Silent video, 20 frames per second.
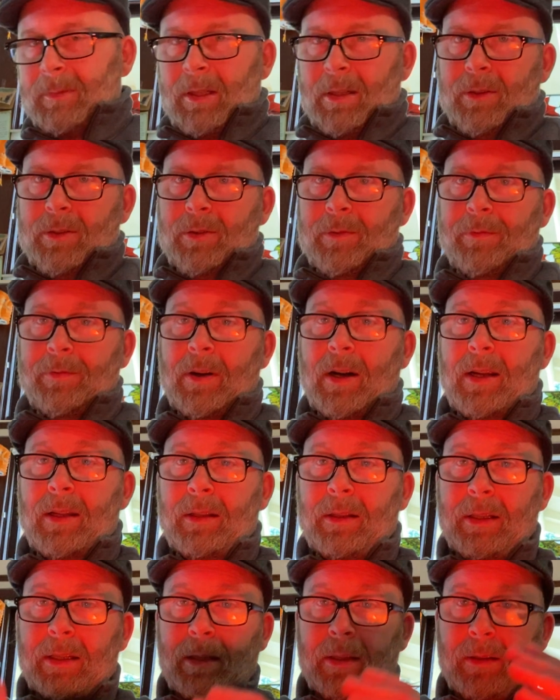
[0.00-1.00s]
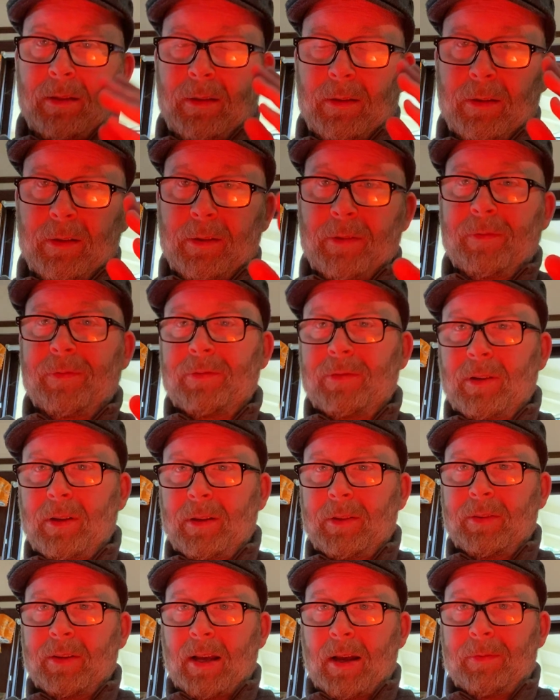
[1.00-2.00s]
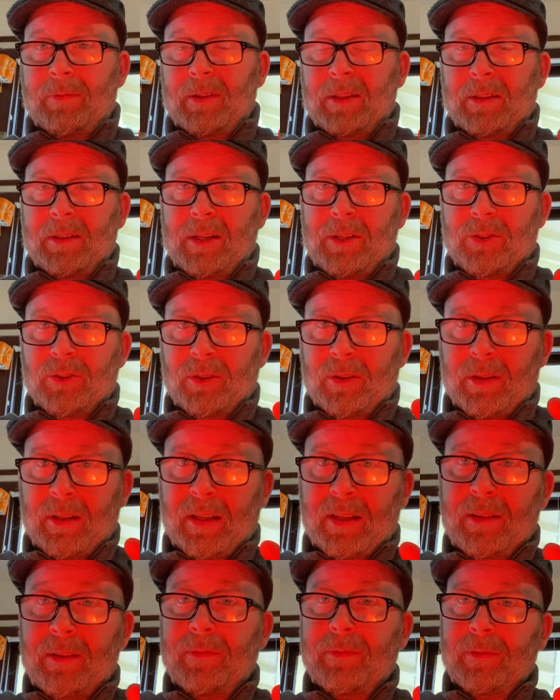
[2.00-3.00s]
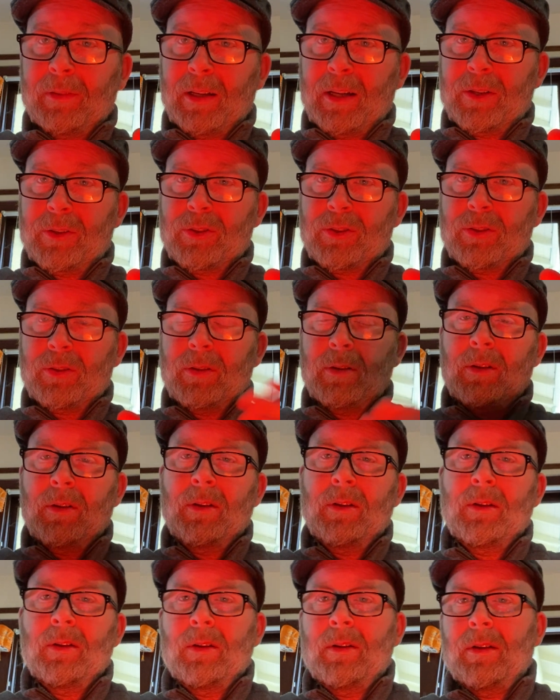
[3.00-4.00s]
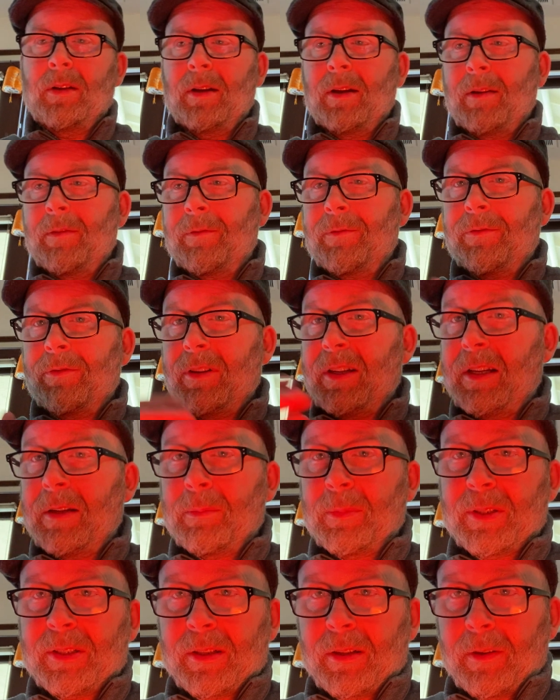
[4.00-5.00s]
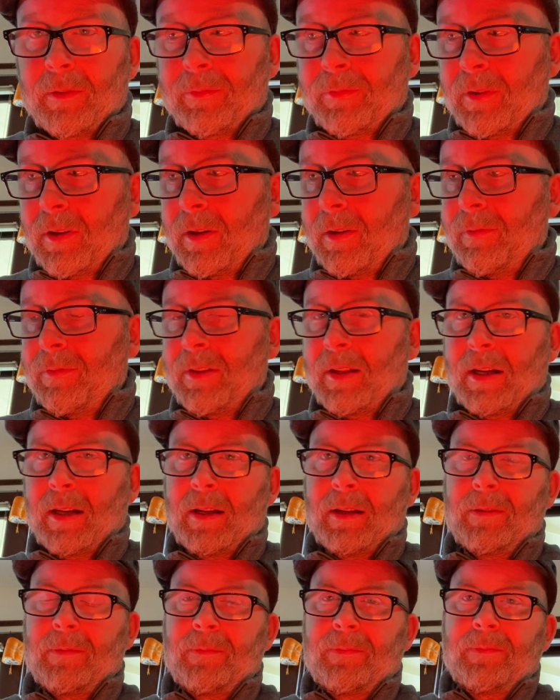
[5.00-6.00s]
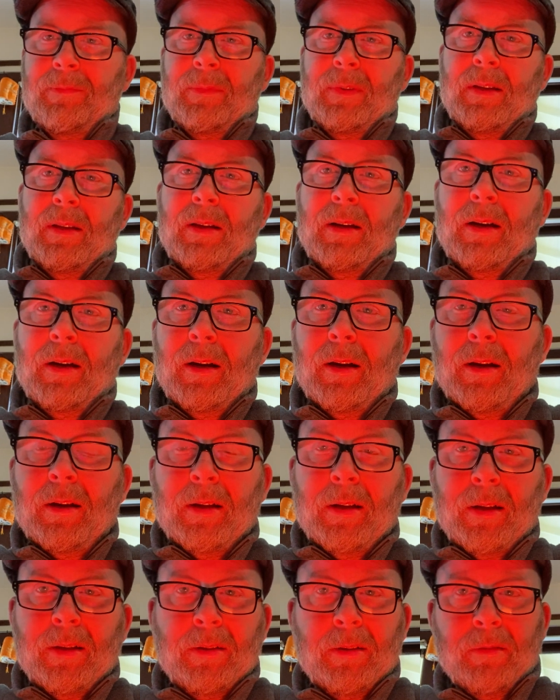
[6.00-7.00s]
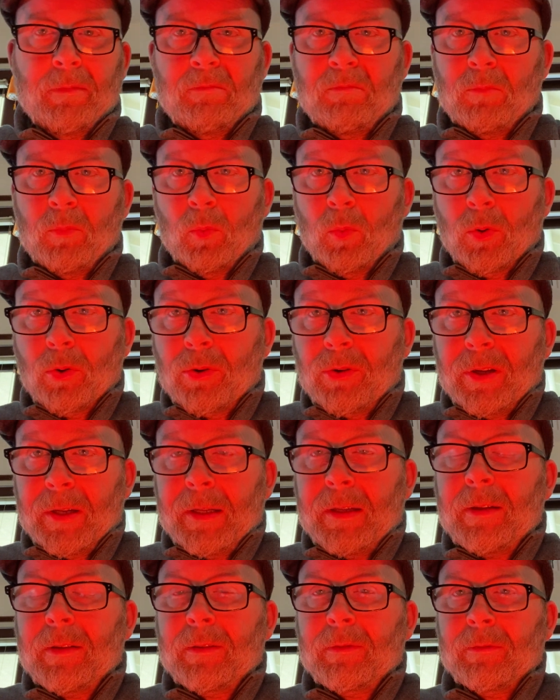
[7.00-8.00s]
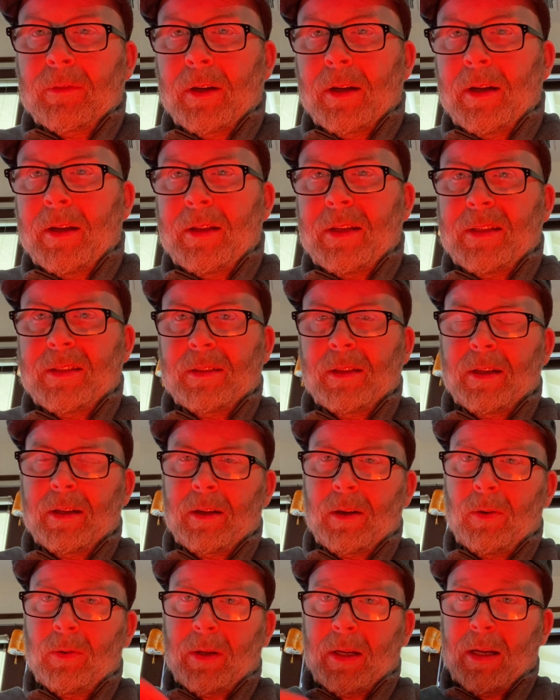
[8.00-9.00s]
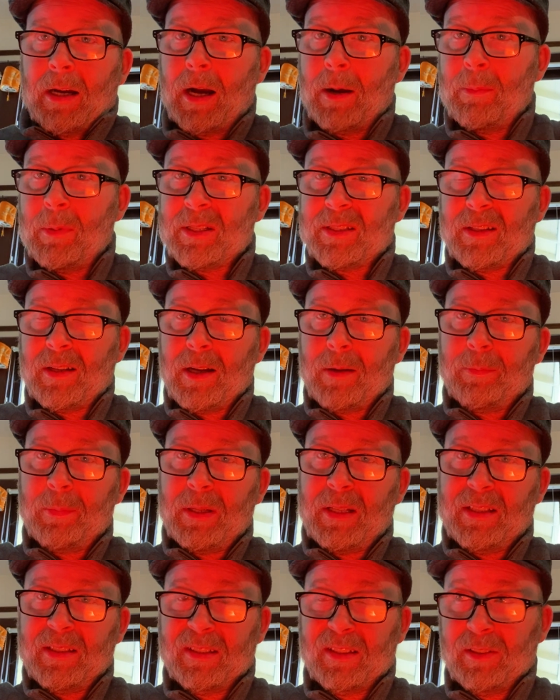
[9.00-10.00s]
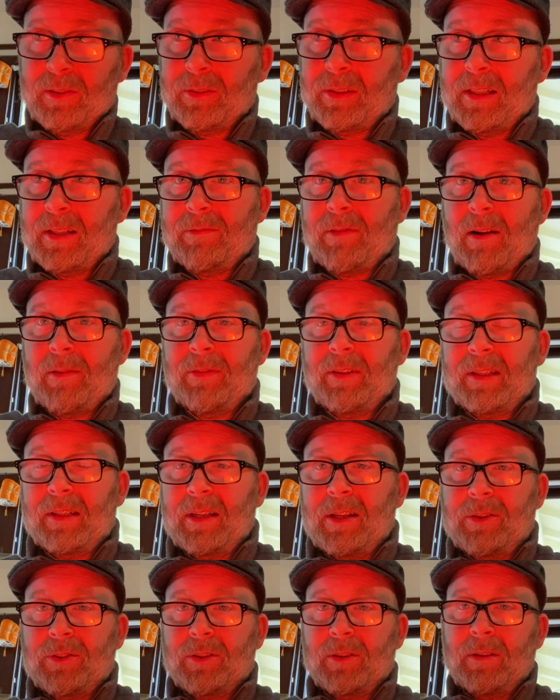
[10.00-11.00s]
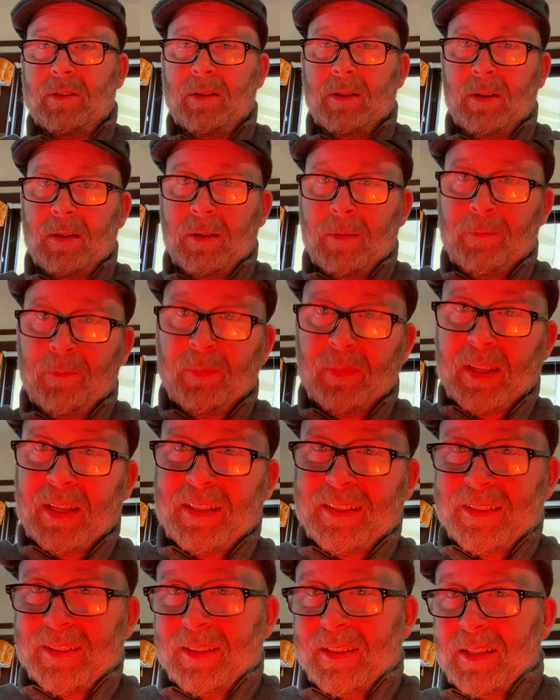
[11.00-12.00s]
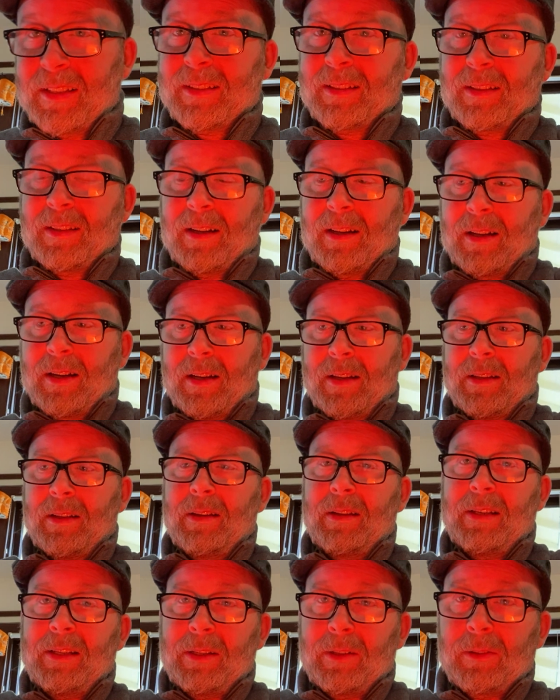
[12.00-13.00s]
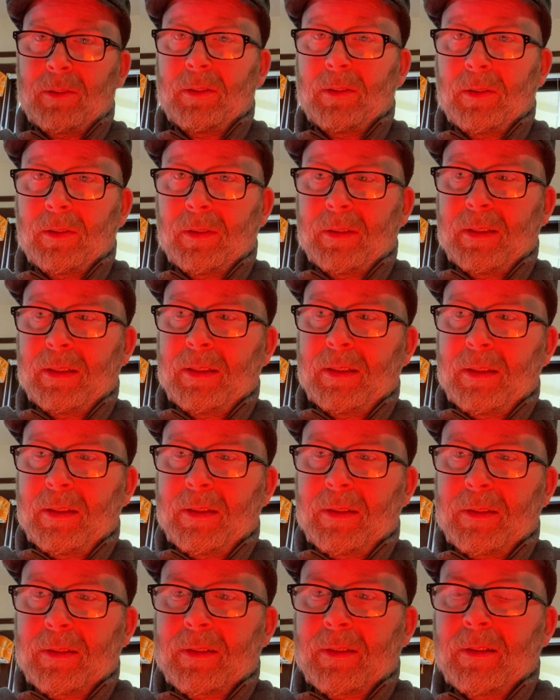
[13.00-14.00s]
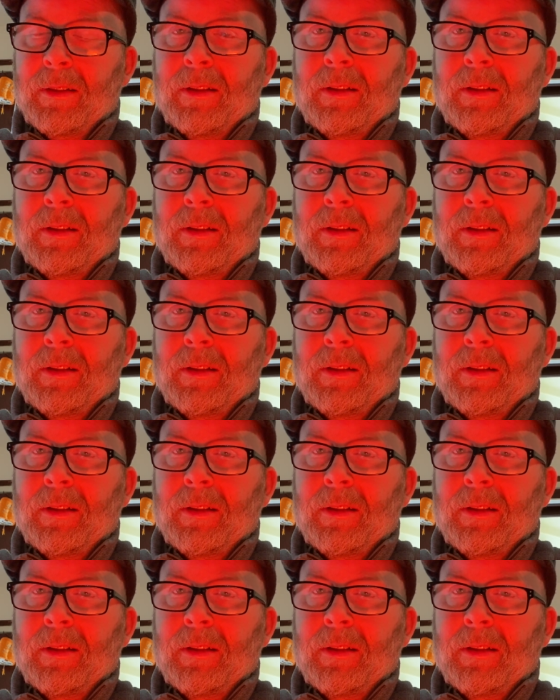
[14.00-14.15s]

to finally confront affectation in the flesh, free himself of that worry, right? He's like, okay, I must not be as guilty of affectation as this guy. He clearly is.